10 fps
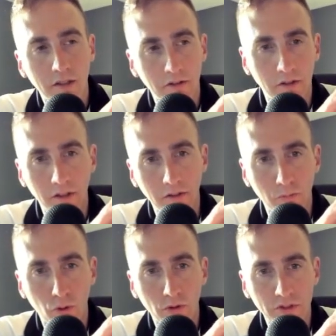the
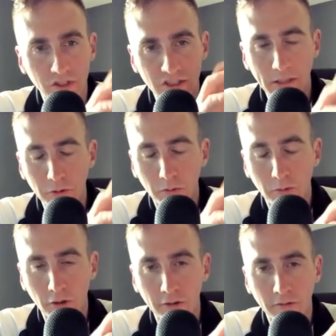more susceptible
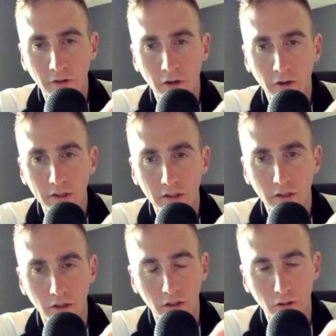part of the heart,
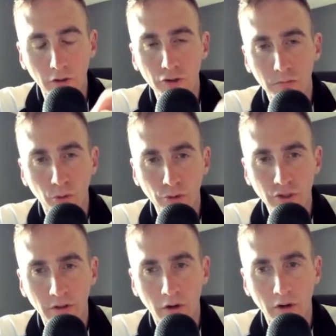a larger portion
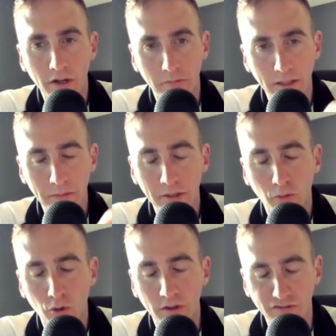of the heart. It might be
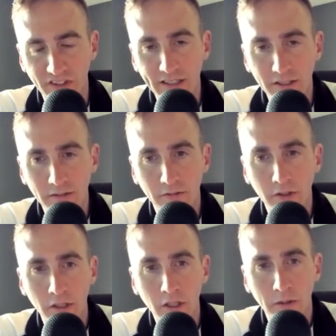more effective.
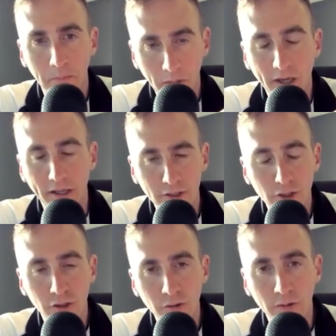But
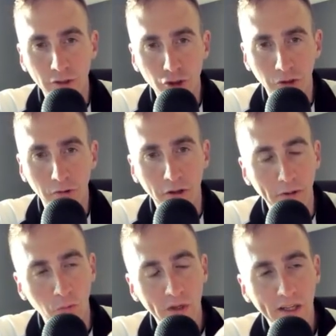to ensure that
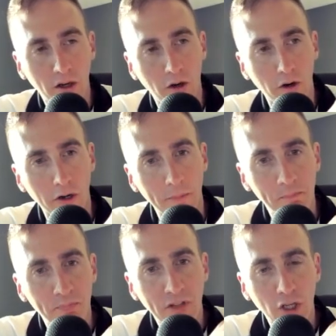we are
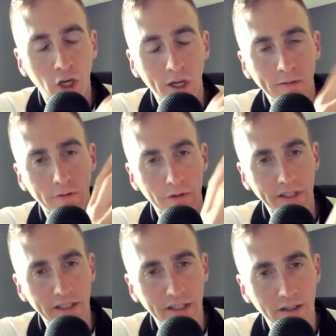
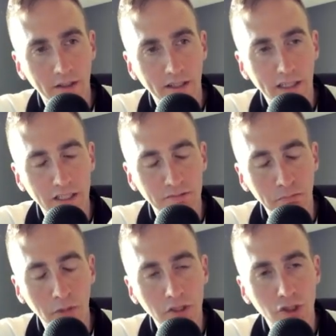covering as
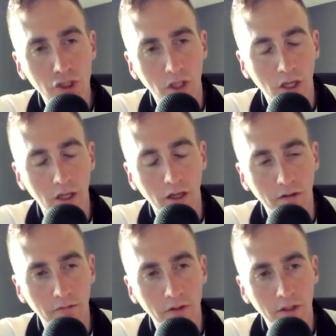much of